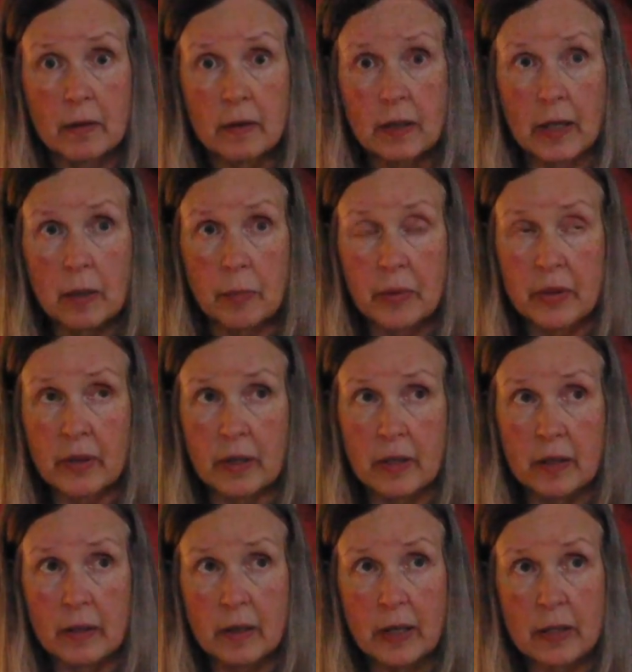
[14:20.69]
that'll be the
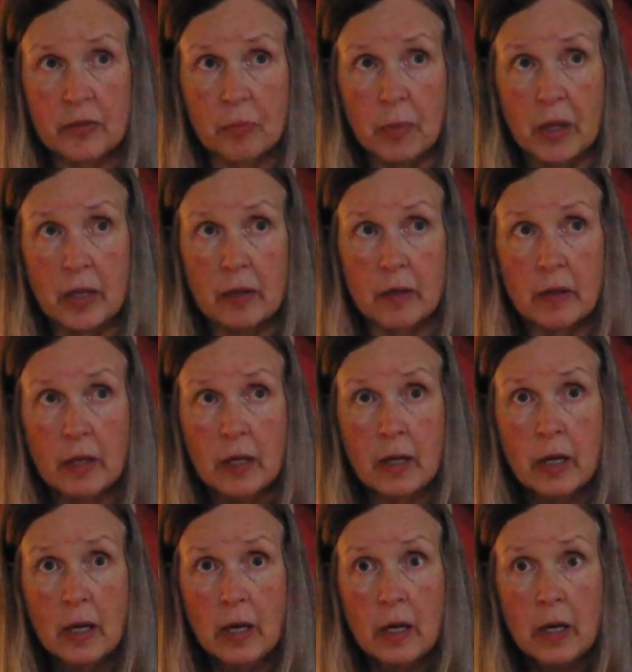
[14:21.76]
end of next month.
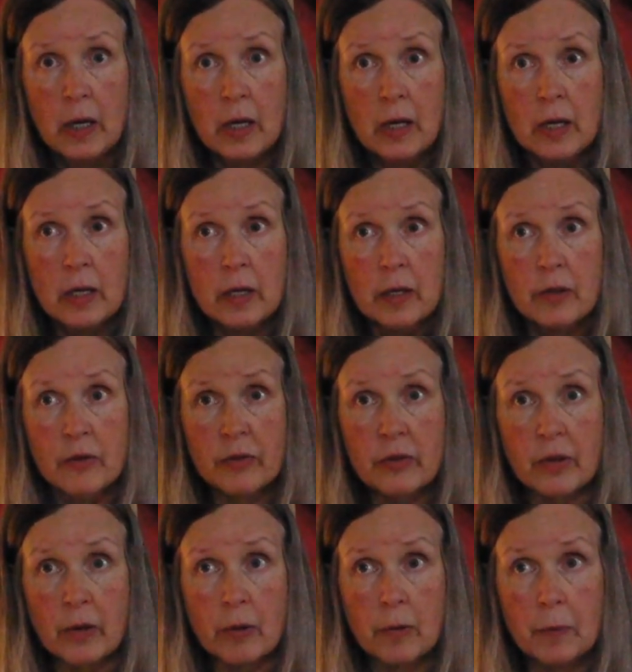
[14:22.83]

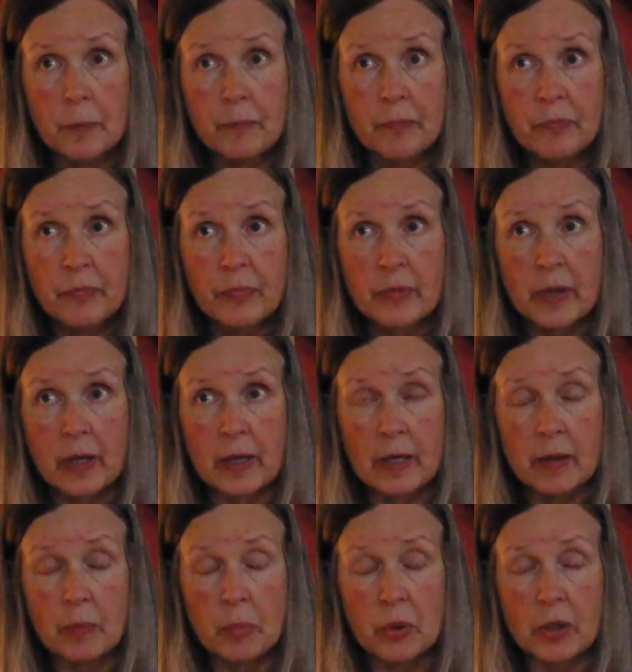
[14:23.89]
So I
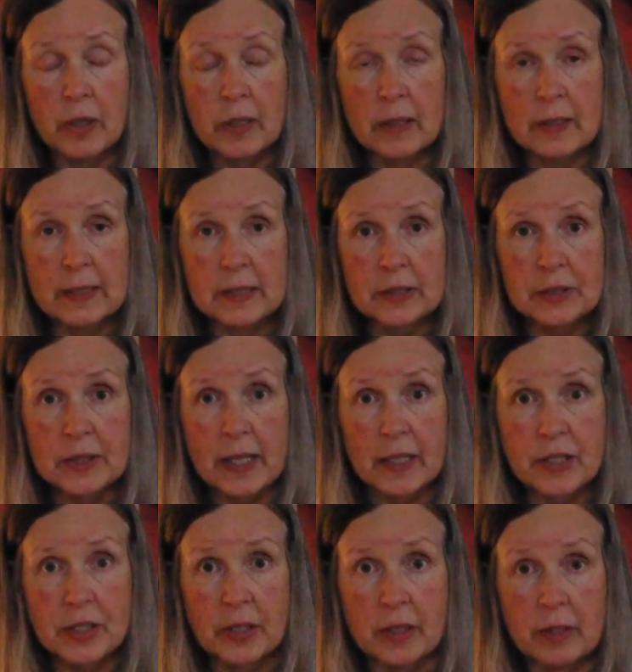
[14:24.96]
can put in a little
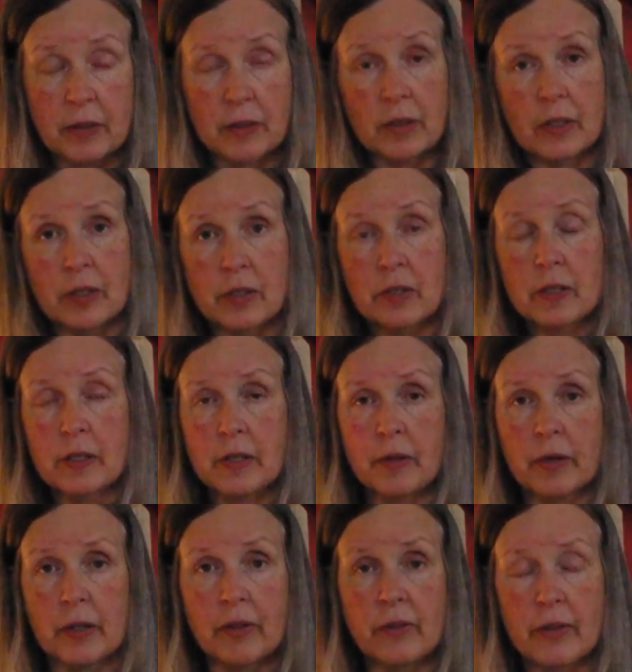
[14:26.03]
section and you
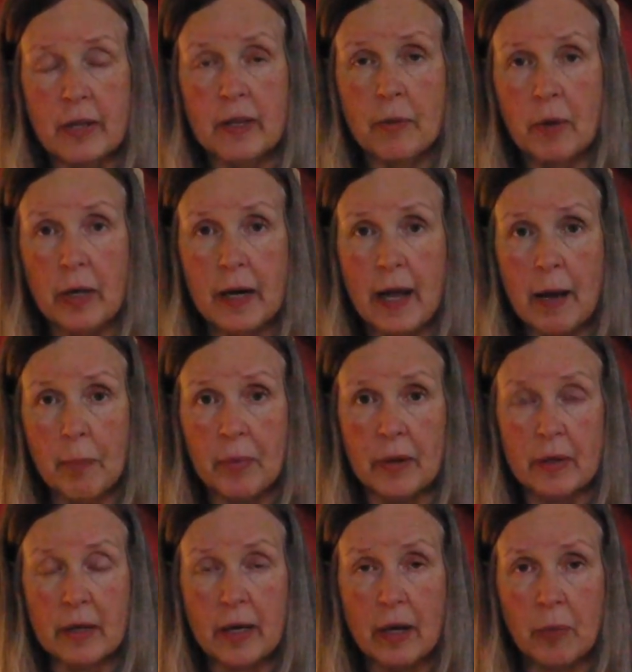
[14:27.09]
can see what
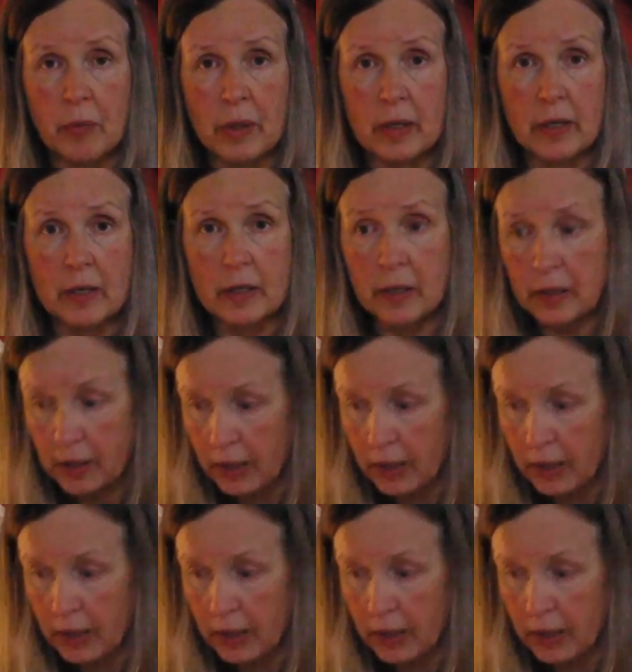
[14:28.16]
happened and how we did.